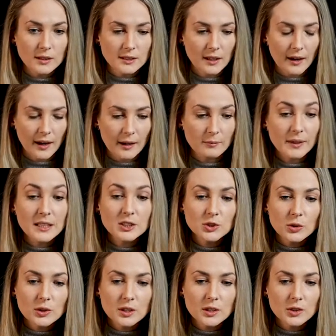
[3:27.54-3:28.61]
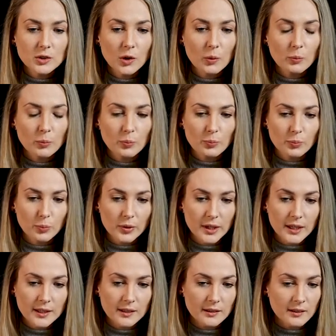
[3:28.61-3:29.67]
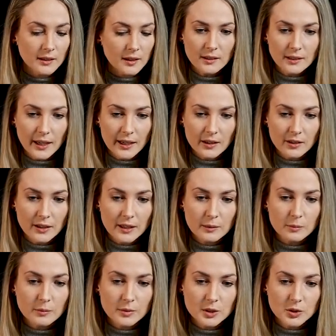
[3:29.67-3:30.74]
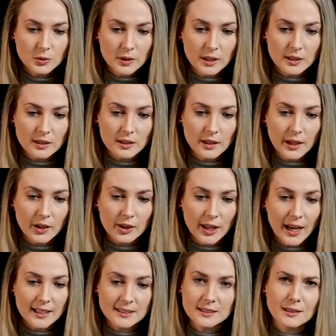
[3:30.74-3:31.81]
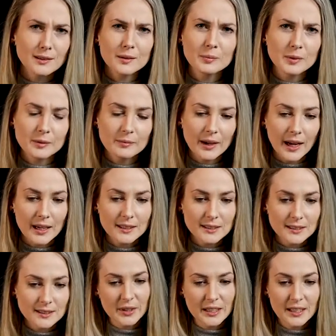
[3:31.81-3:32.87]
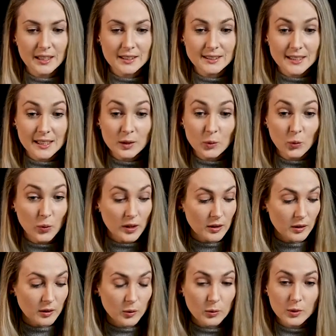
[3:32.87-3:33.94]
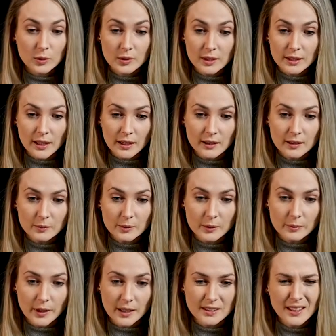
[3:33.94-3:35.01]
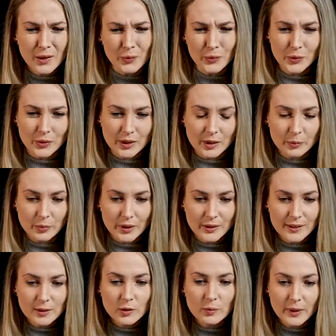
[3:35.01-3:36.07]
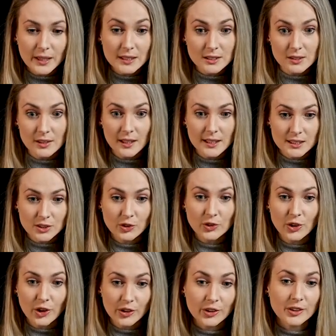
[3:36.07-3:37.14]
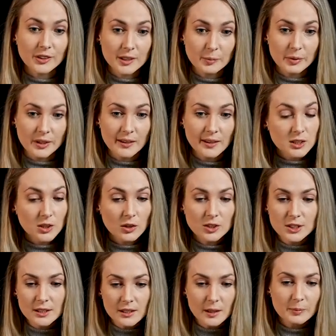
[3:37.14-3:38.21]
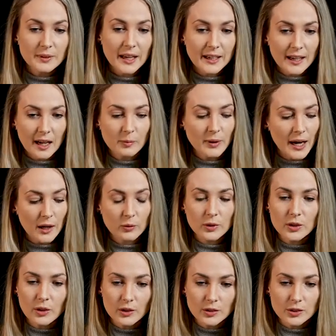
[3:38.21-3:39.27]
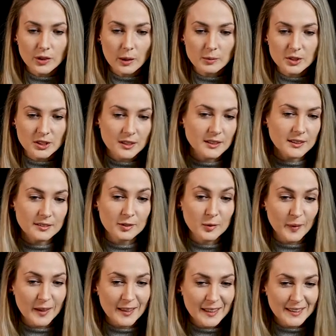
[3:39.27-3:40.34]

the time, make sure that you don't bring in a layer in between the layer that has the clipping mask because it will ruin that clipping mask. Not ruin it, but it will make it so that it's no longer clipping. So just clip that guy back with Alt or Option if you made